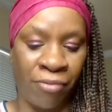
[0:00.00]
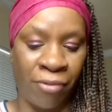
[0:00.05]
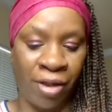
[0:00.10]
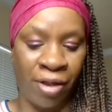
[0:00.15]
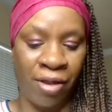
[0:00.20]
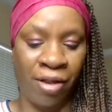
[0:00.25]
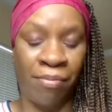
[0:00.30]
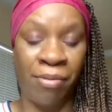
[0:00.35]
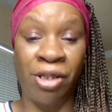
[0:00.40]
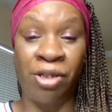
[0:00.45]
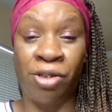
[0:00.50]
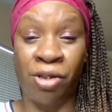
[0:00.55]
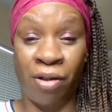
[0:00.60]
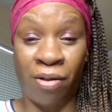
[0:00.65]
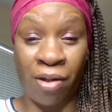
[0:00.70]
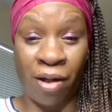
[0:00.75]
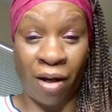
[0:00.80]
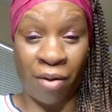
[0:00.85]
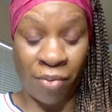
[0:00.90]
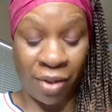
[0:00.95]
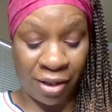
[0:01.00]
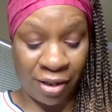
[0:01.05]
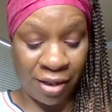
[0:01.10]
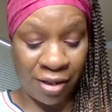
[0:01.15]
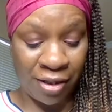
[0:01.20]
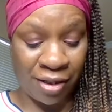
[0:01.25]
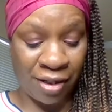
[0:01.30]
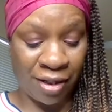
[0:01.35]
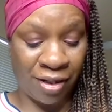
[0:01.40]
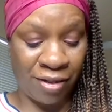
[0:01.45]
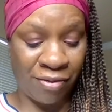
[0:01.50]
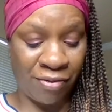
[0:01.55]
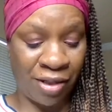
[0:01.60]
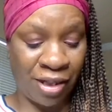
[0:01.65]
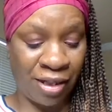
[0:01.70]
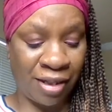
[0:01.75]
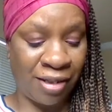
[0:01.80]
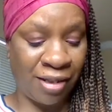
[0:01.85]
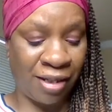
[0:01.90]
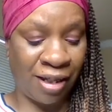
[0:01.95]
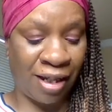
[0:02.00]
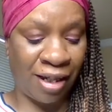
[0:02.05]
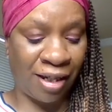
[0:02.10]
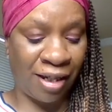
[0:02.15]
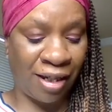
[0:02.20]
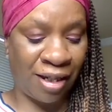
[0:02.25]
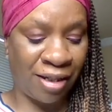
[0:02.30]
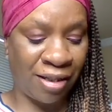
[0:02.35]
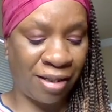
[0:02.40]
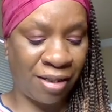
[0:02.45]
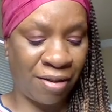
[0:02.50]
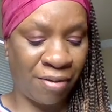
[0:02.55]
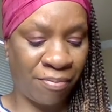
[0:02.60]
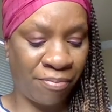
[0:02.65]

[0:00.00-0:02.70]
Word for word: Let me show y'all what this does, what this thing is.